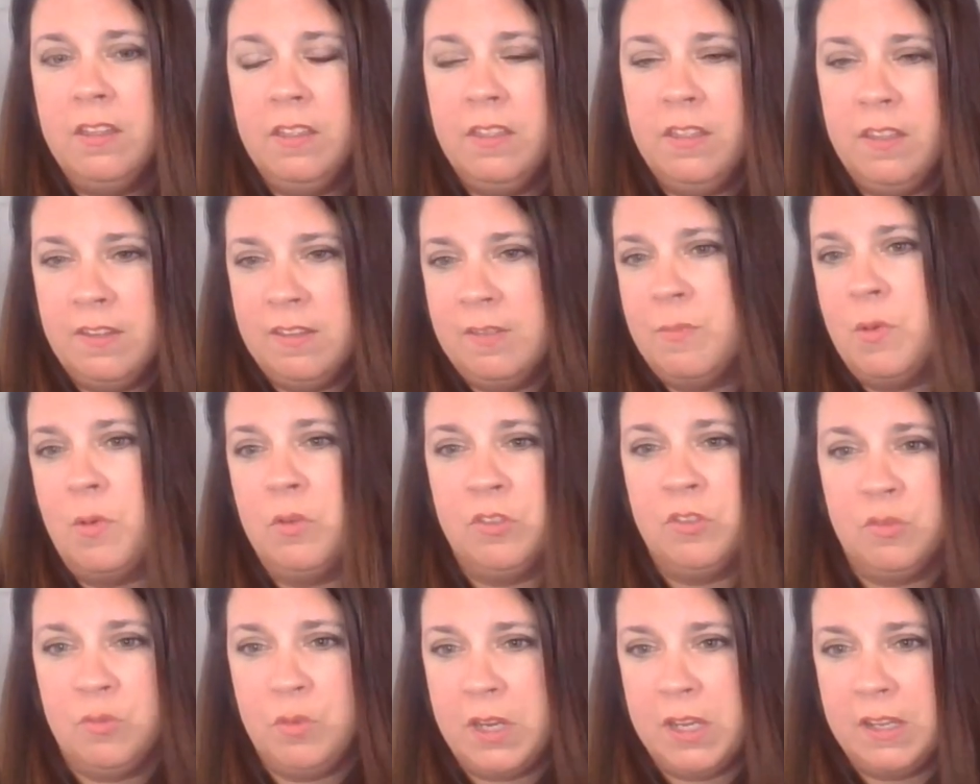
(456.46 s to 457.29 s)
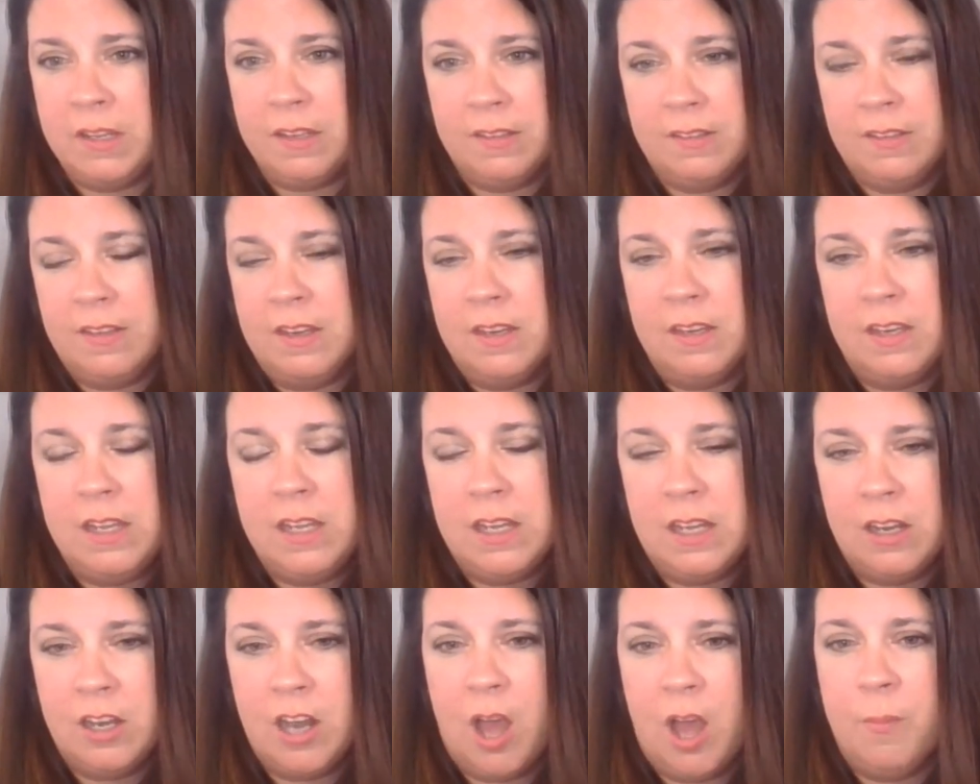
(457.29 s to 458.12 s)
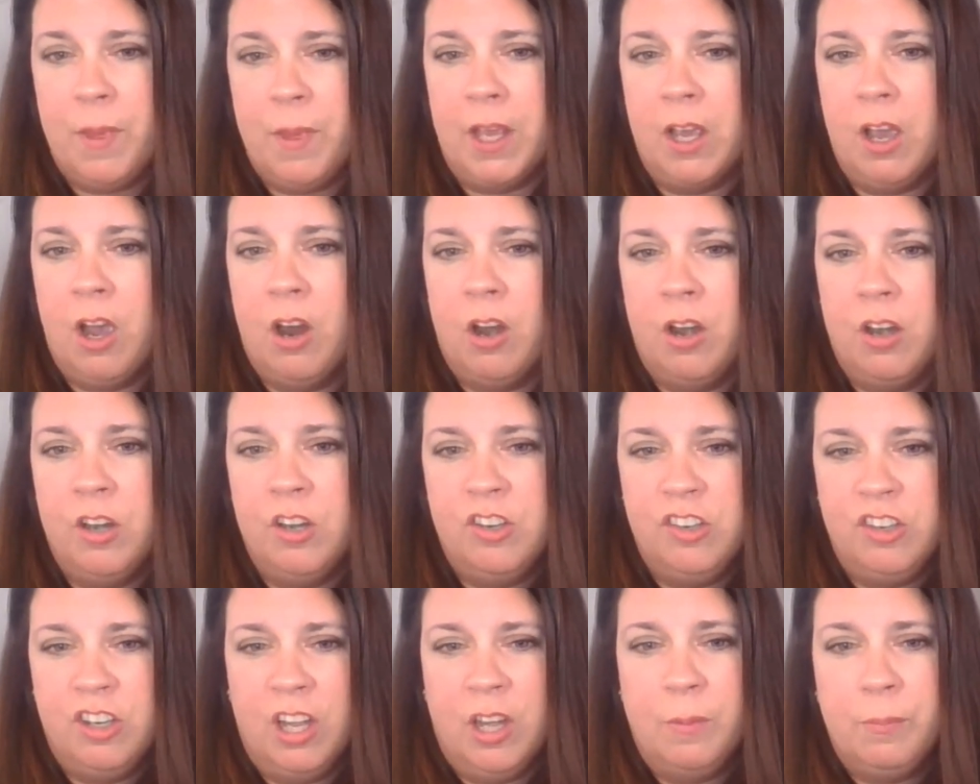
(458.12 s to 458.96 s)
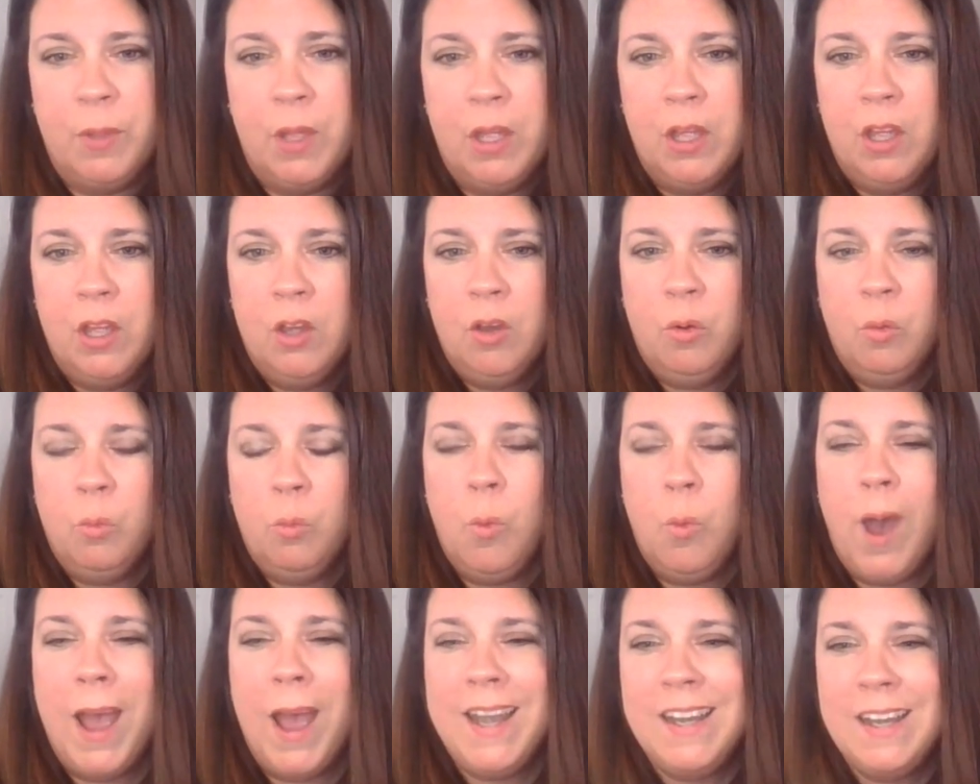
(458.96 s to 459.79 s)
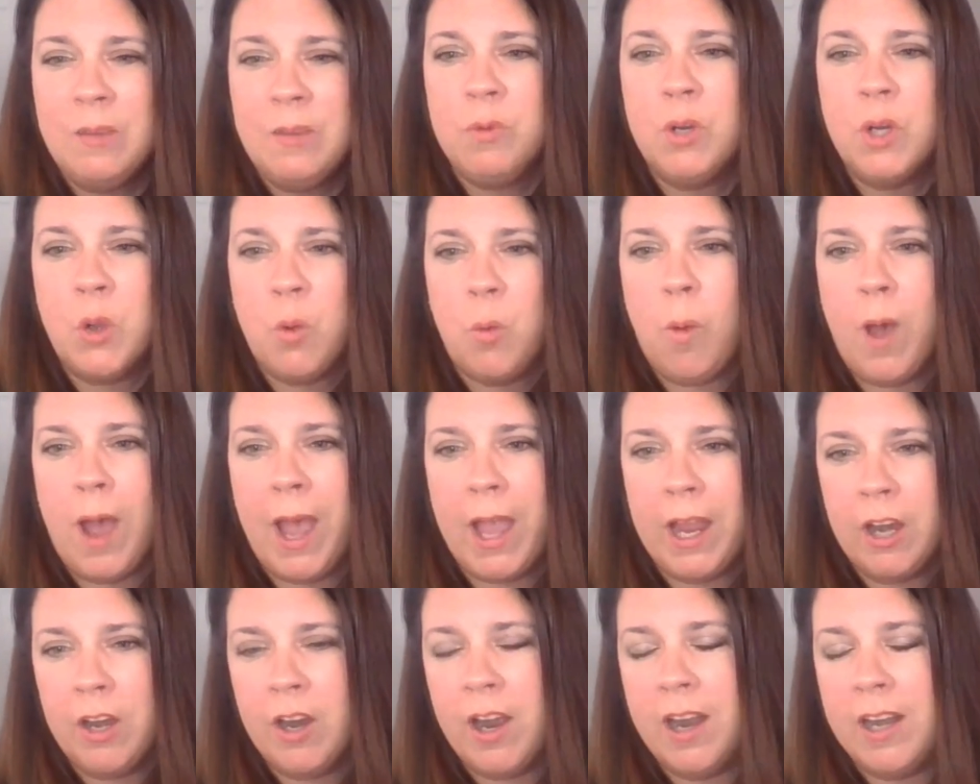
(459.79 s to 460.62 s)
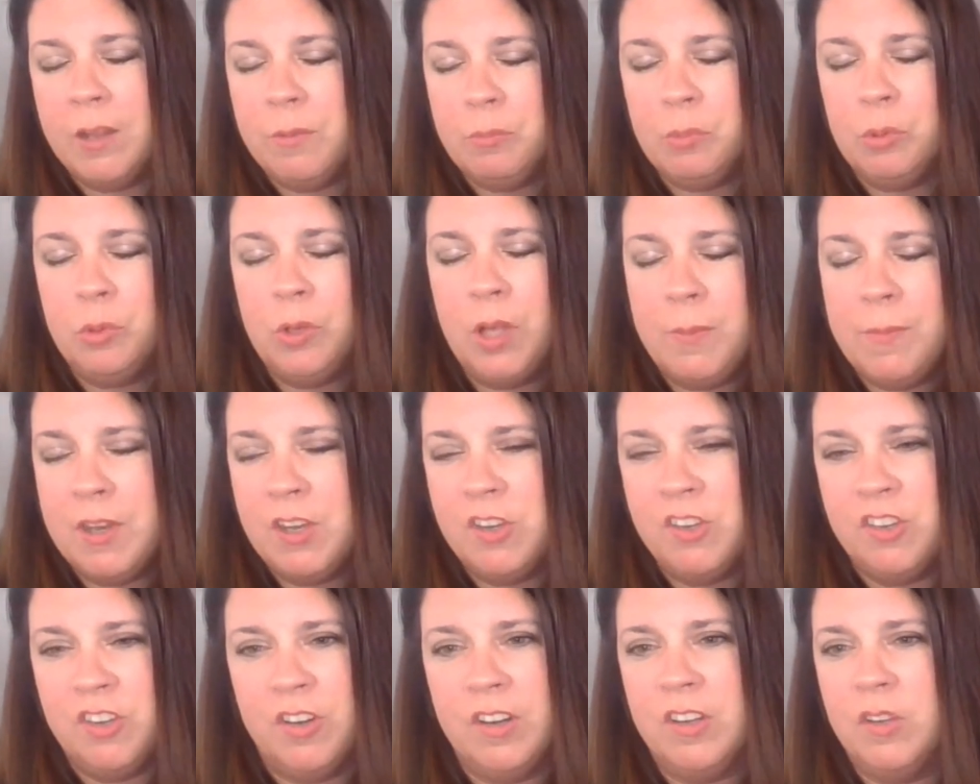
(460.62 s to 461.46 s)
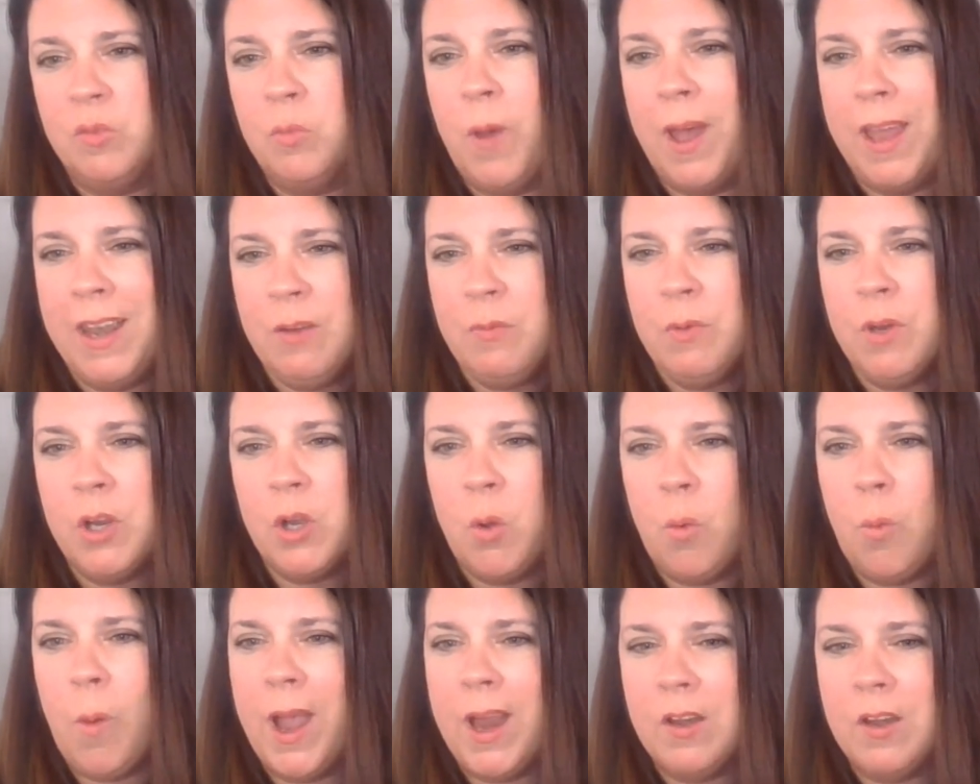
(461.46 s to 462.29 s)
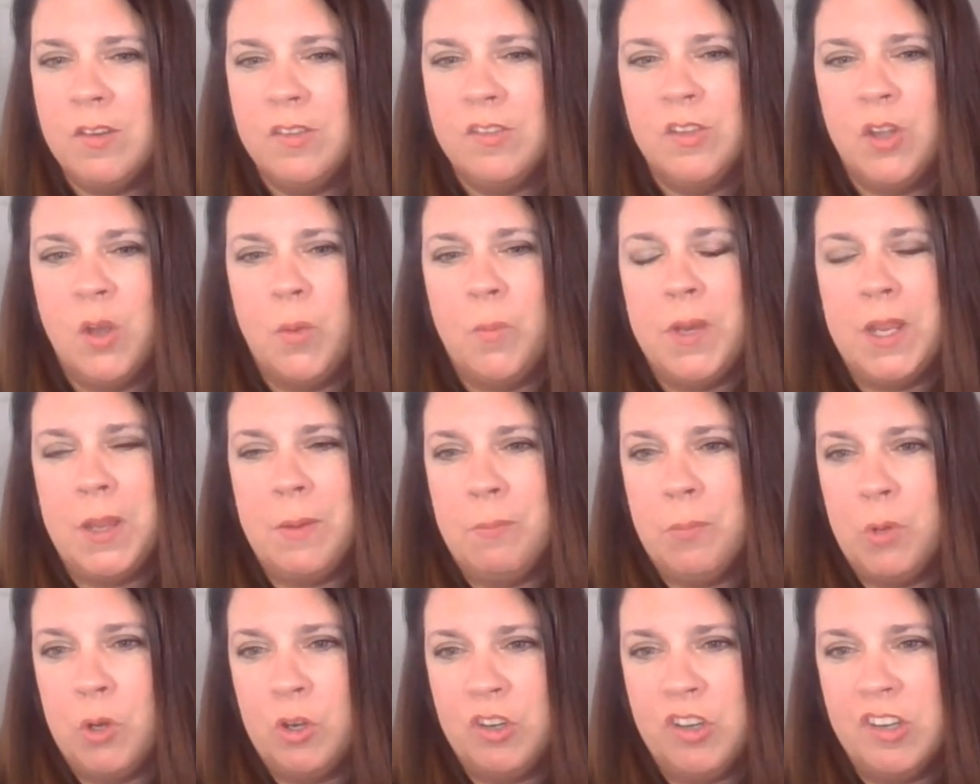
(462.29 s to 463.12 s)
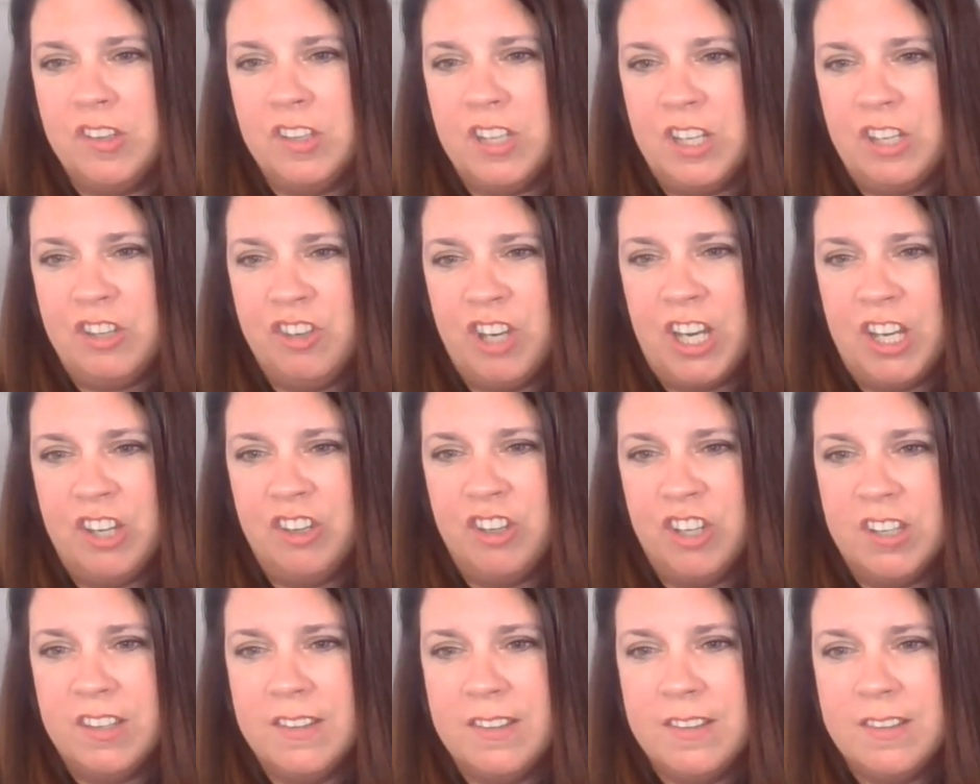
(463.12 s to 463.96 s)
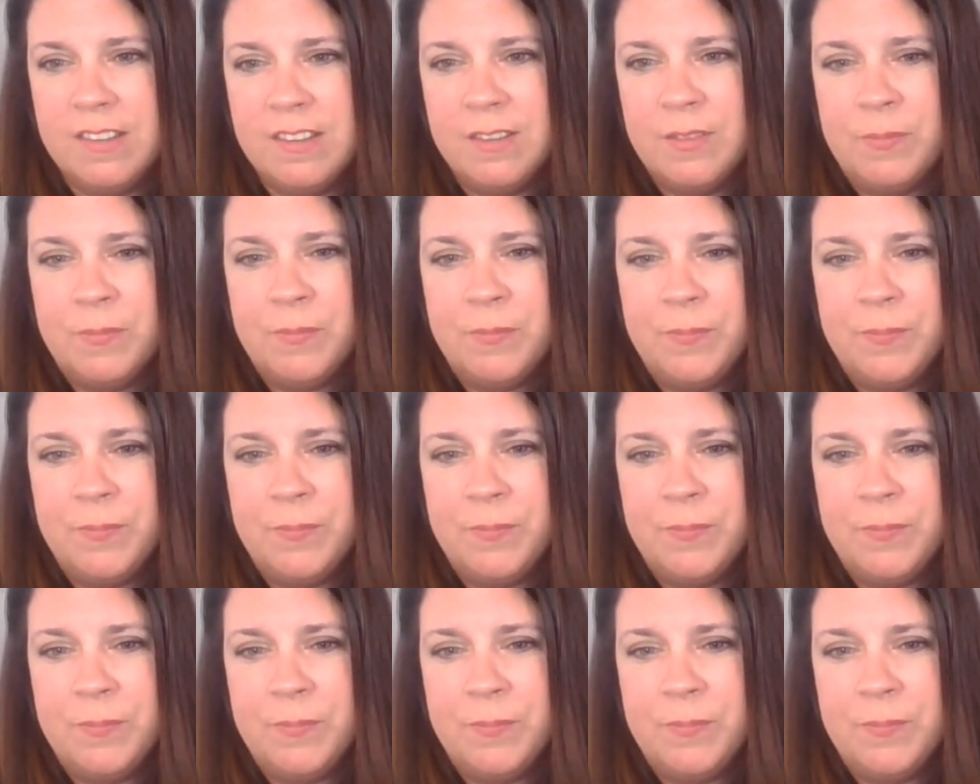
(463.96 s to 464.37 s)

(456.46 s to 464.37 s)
this most recent economic hardship? Why did it require unemployment insurance? Why did it require so many emergency changes?